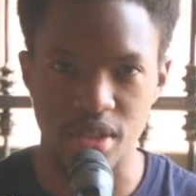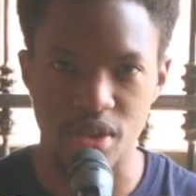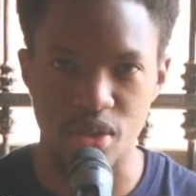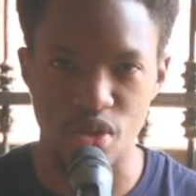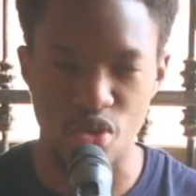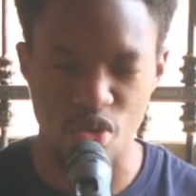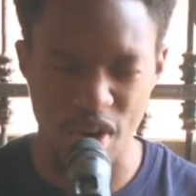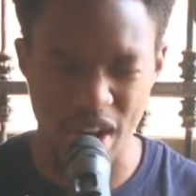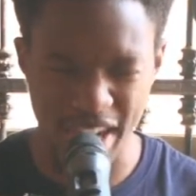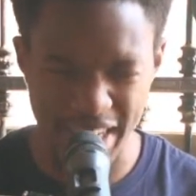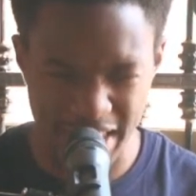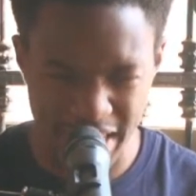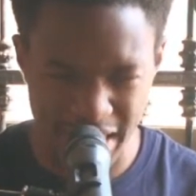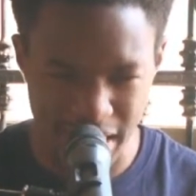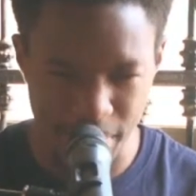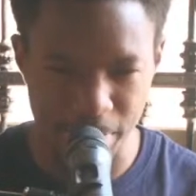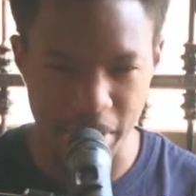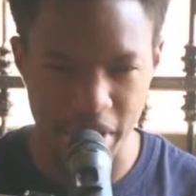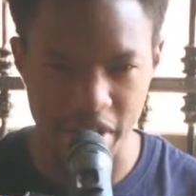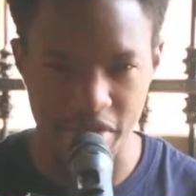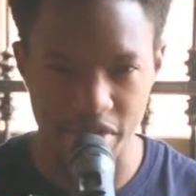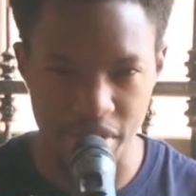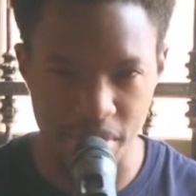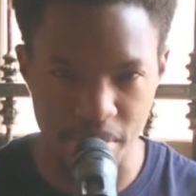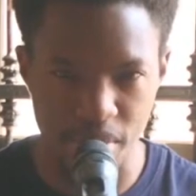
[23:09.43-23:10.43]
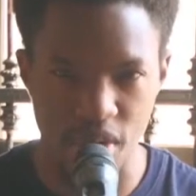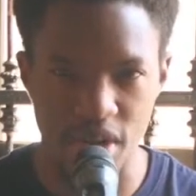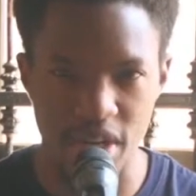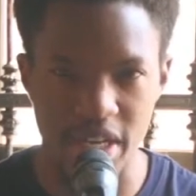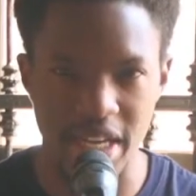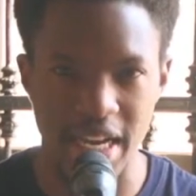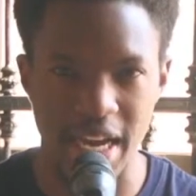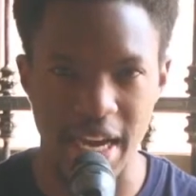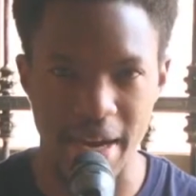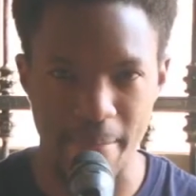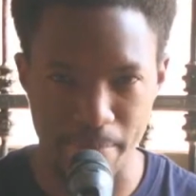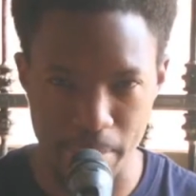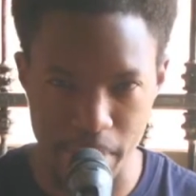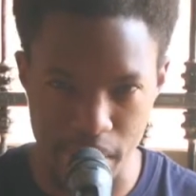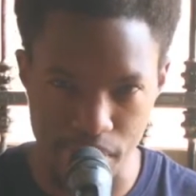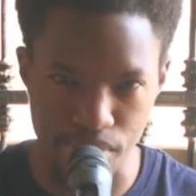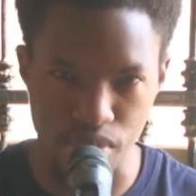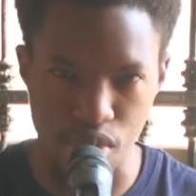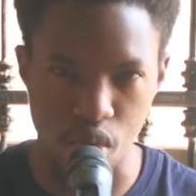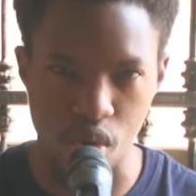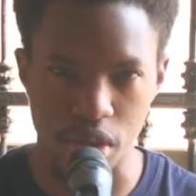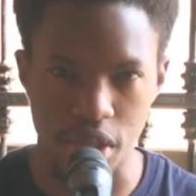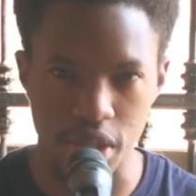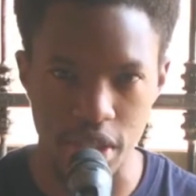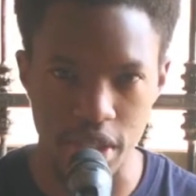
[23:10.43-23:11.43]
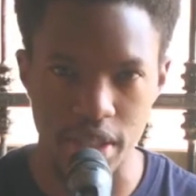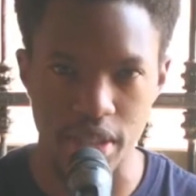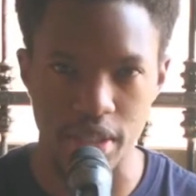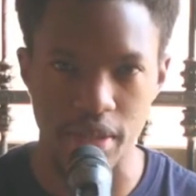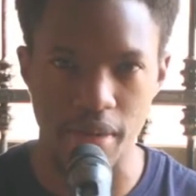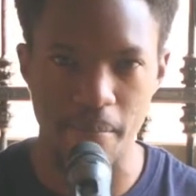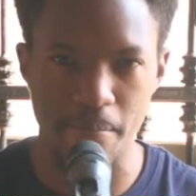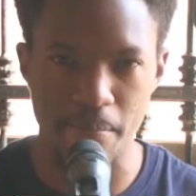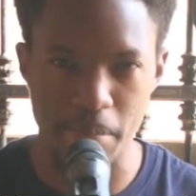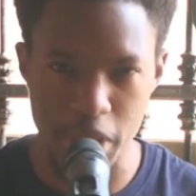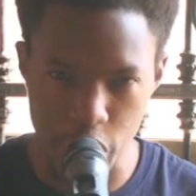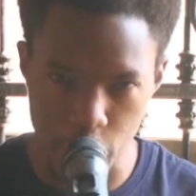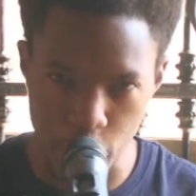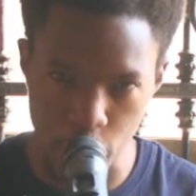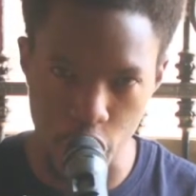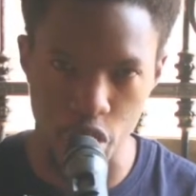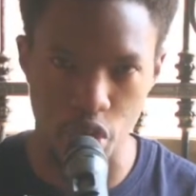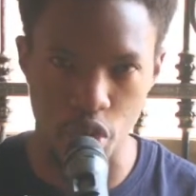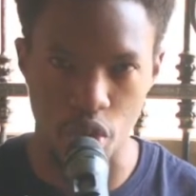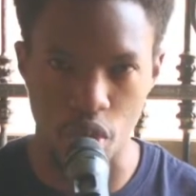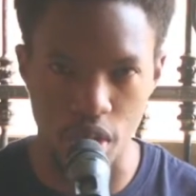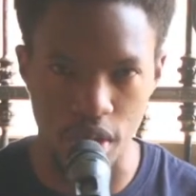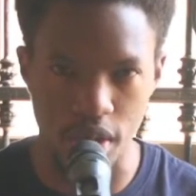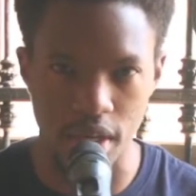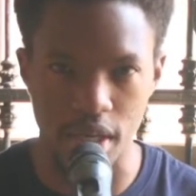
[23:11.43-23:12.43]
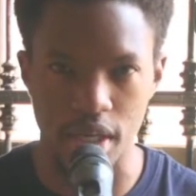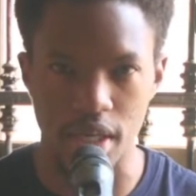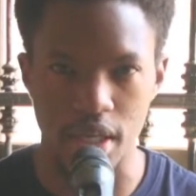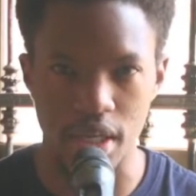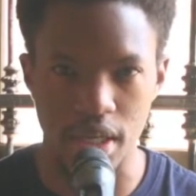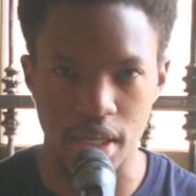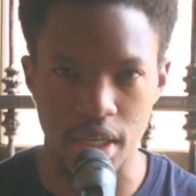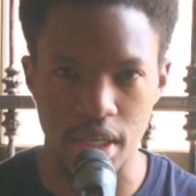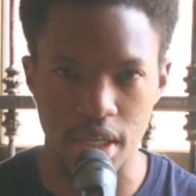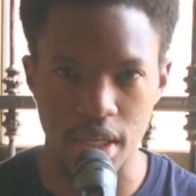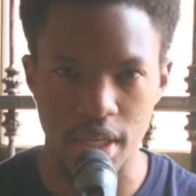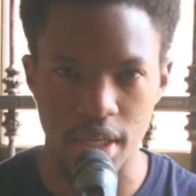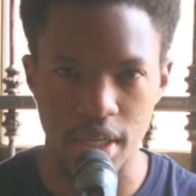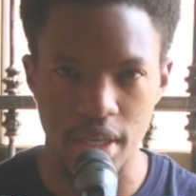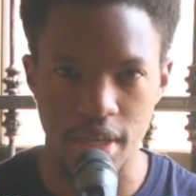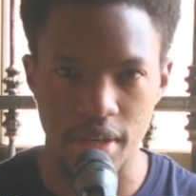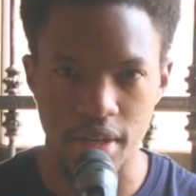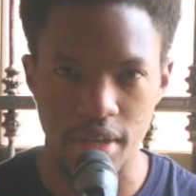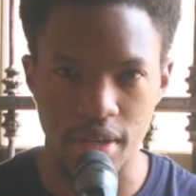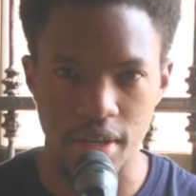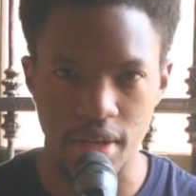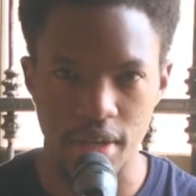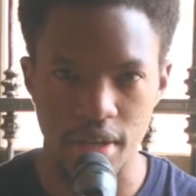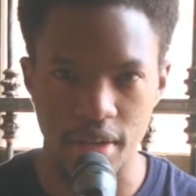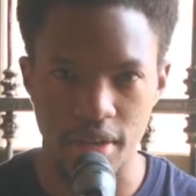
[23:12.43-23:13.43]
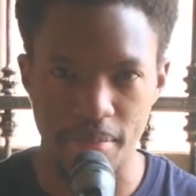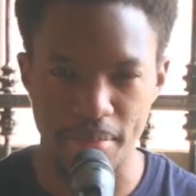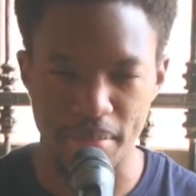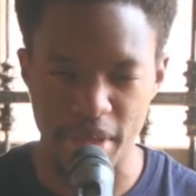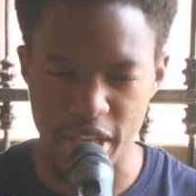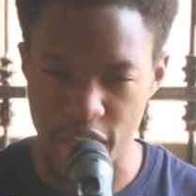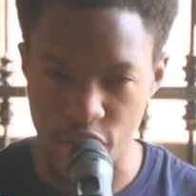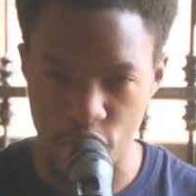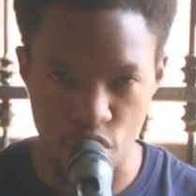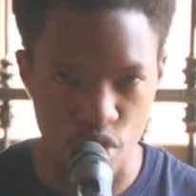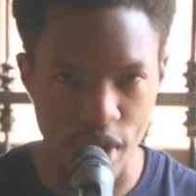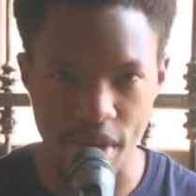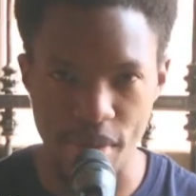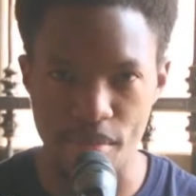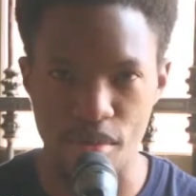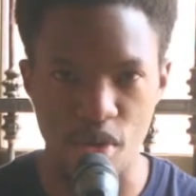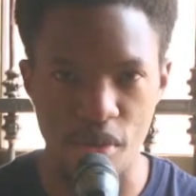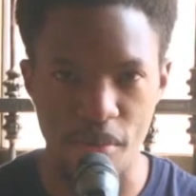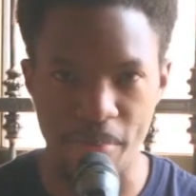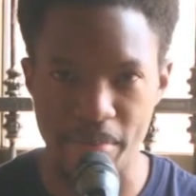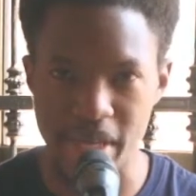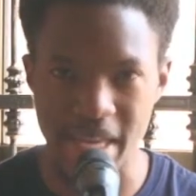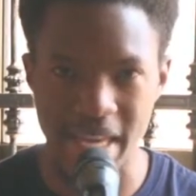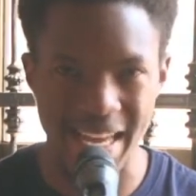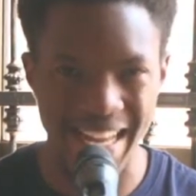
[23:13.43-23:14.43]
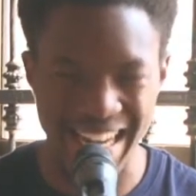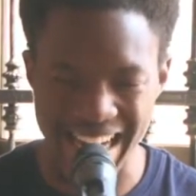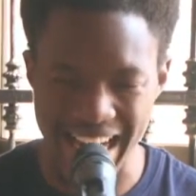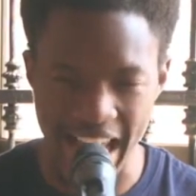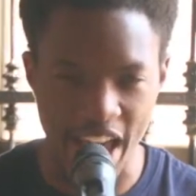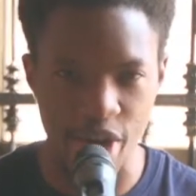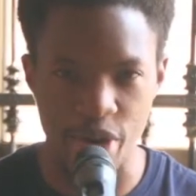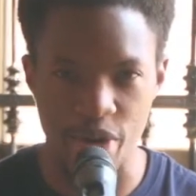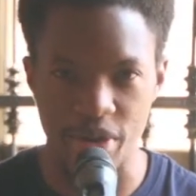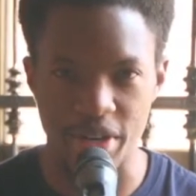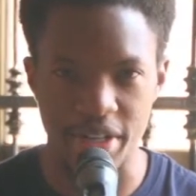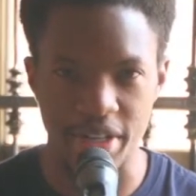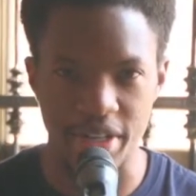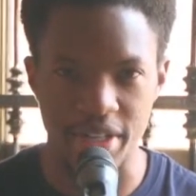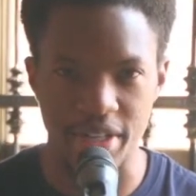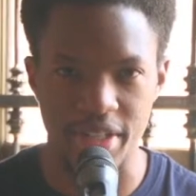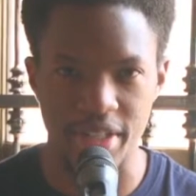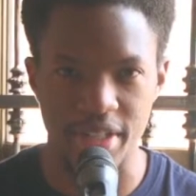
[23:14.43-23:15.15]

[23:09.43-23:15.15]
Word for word: Rise up every morning and be bold, be strong, be a rebel, be a lion.